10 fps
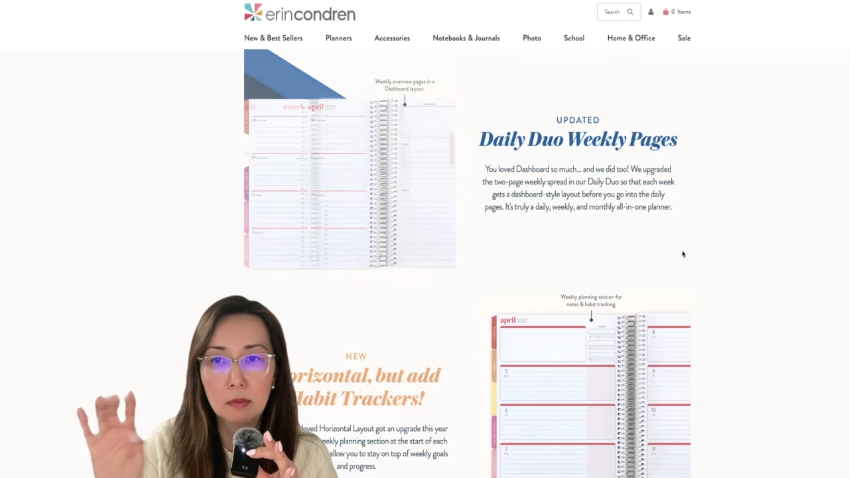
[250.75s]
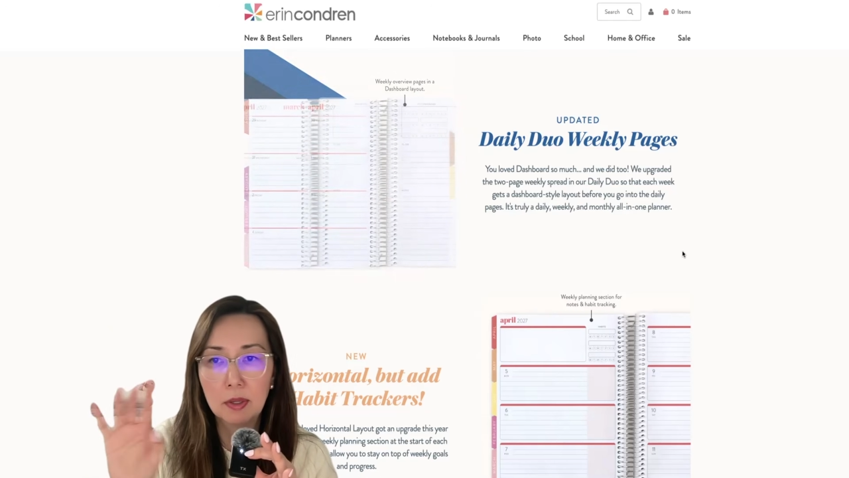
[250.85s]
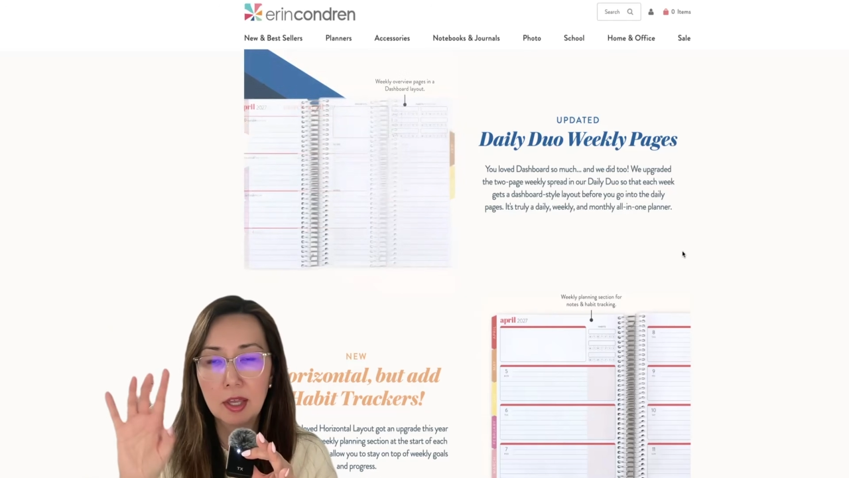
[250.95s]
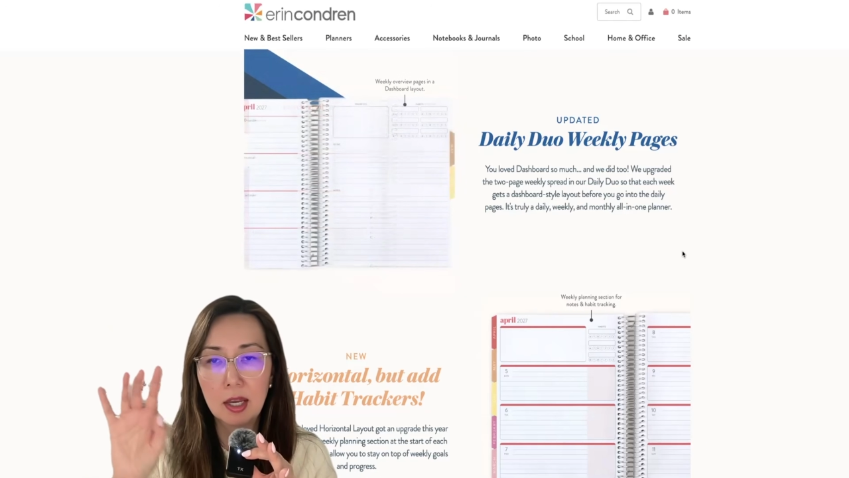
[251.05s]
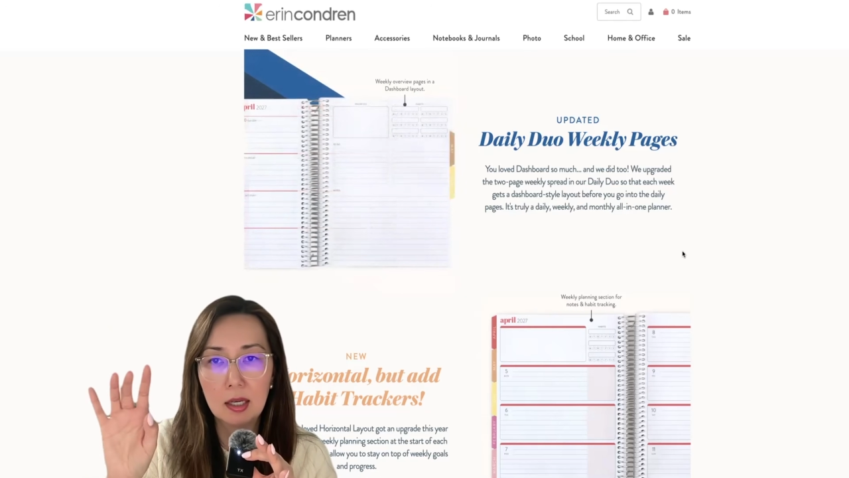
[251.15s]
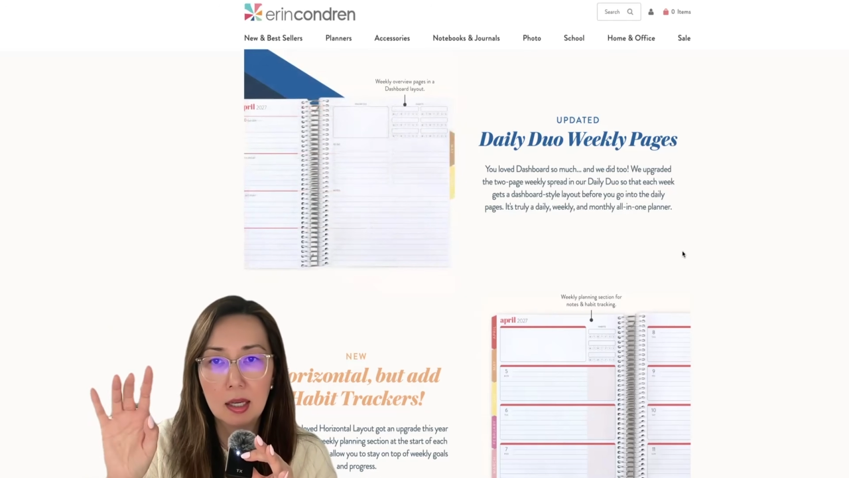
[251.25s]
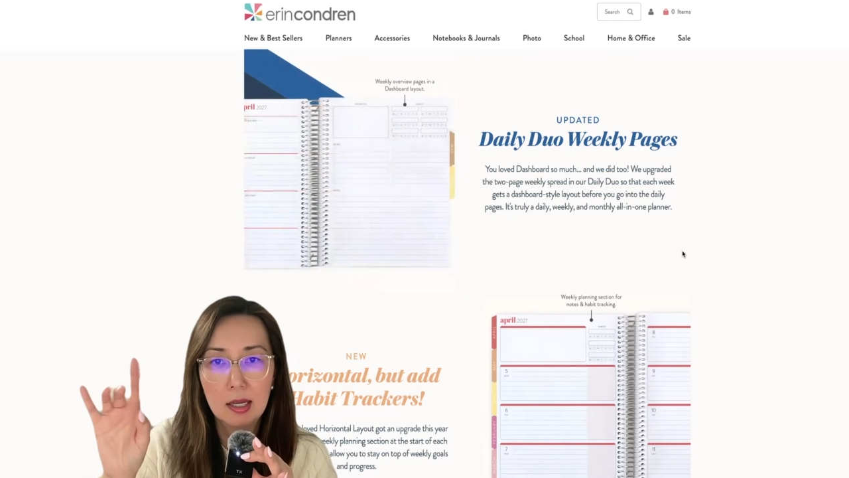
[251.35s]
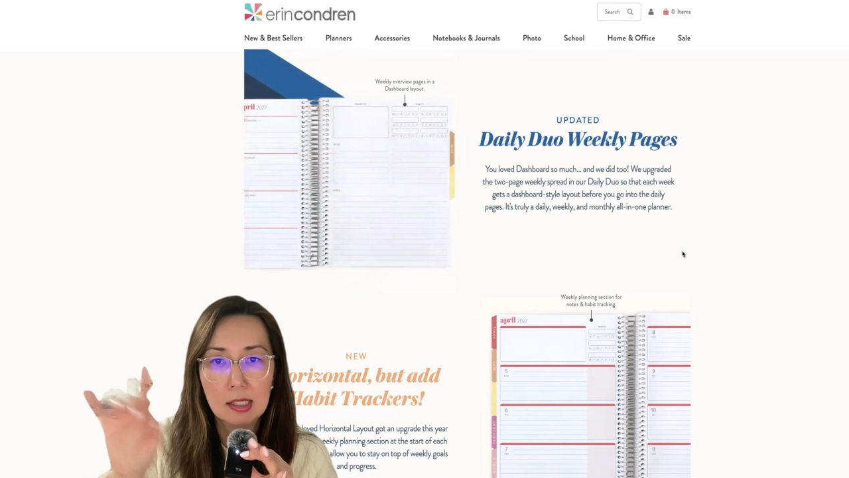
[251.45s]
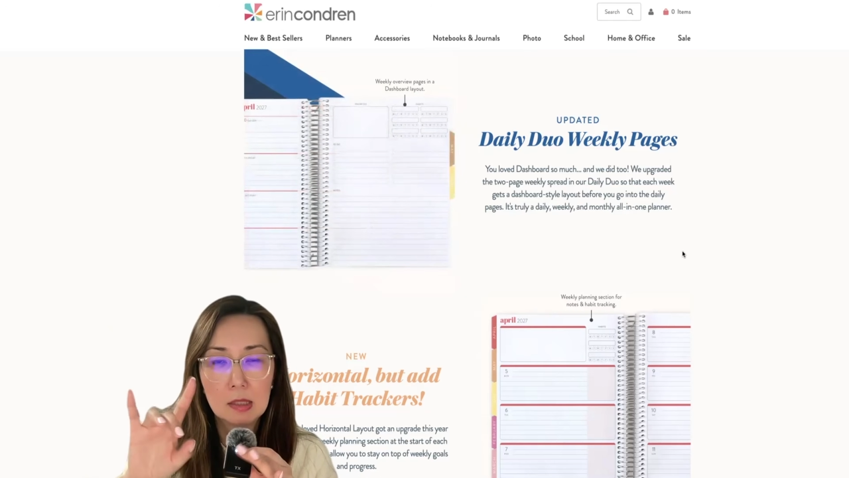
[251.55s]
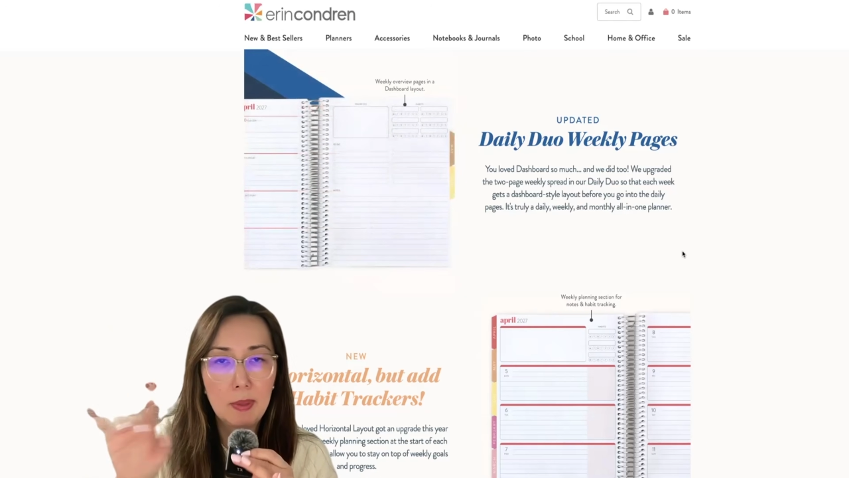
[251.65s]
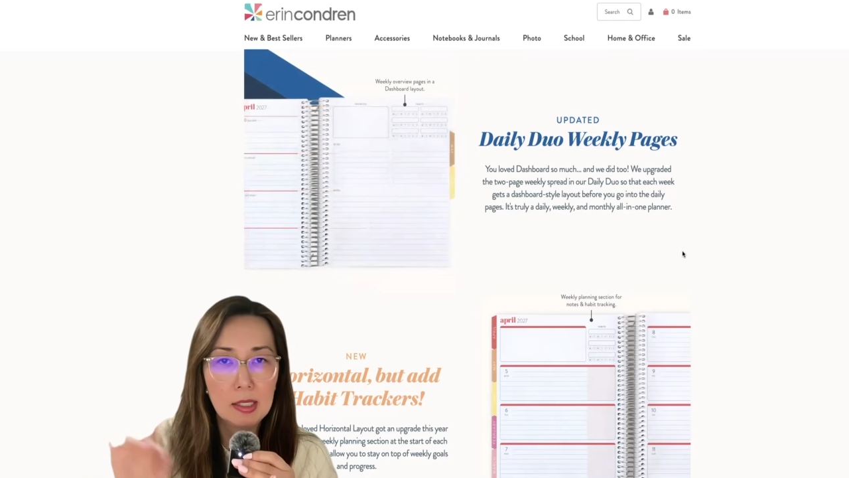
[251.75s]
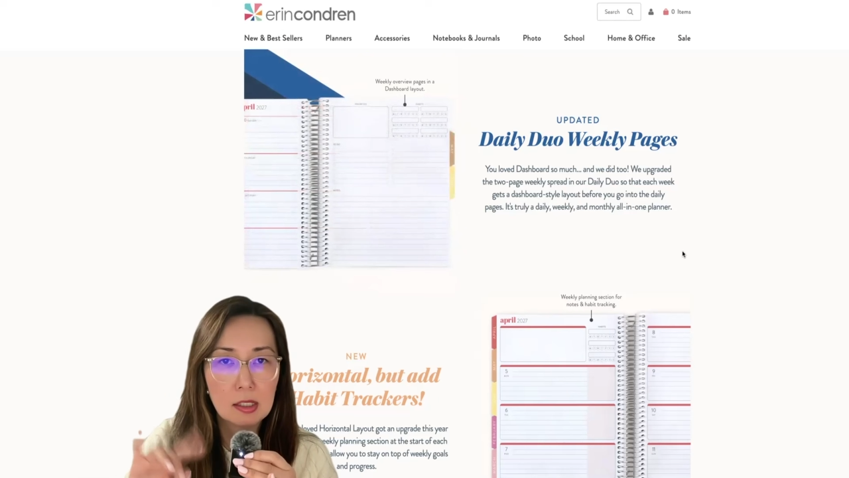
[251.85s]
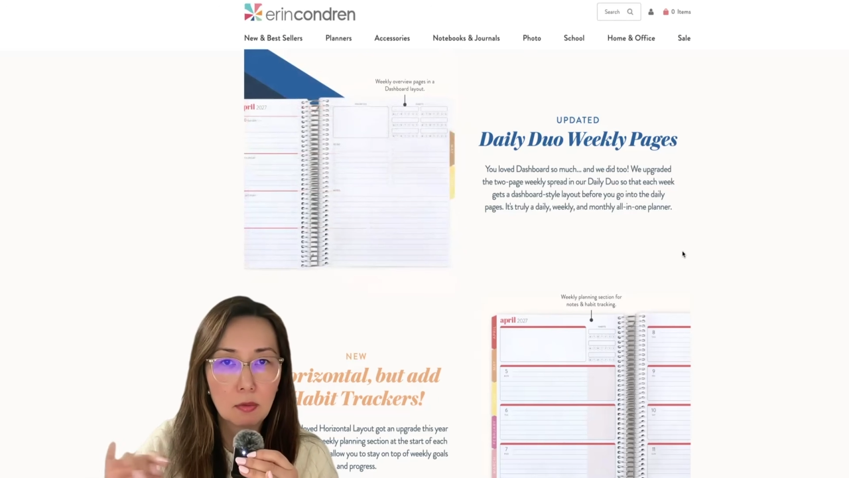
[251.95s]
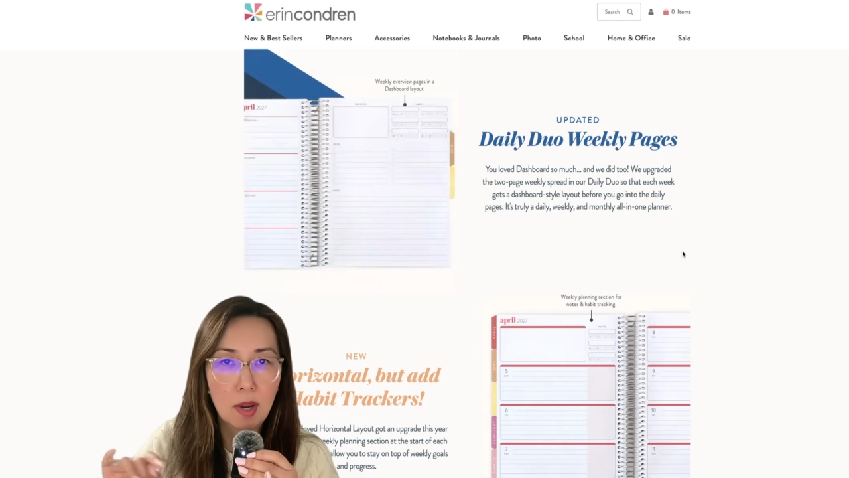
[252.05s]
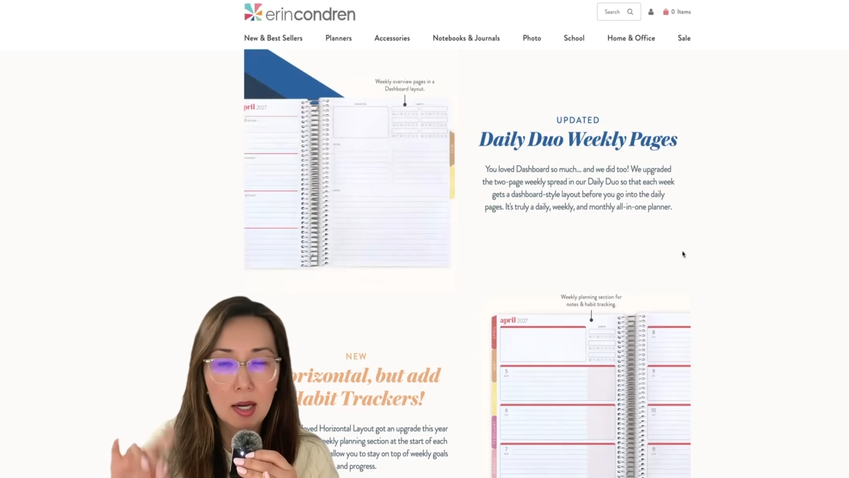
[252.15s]
with like space
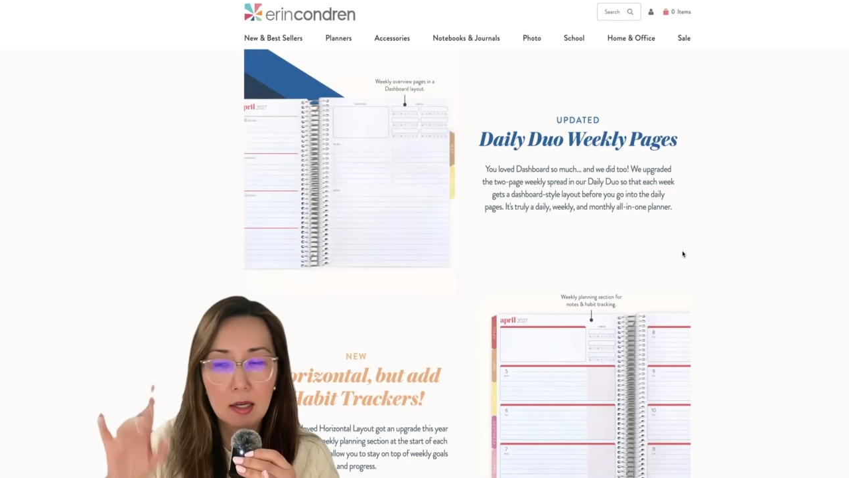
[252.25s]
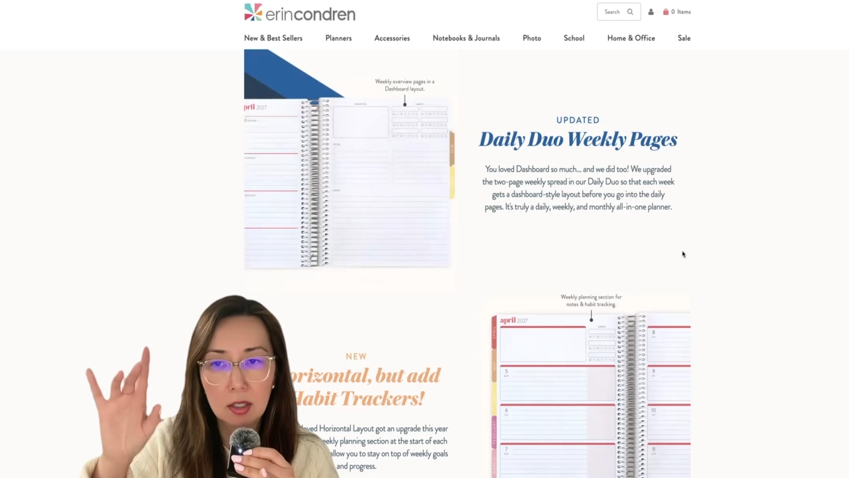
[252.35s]
to write.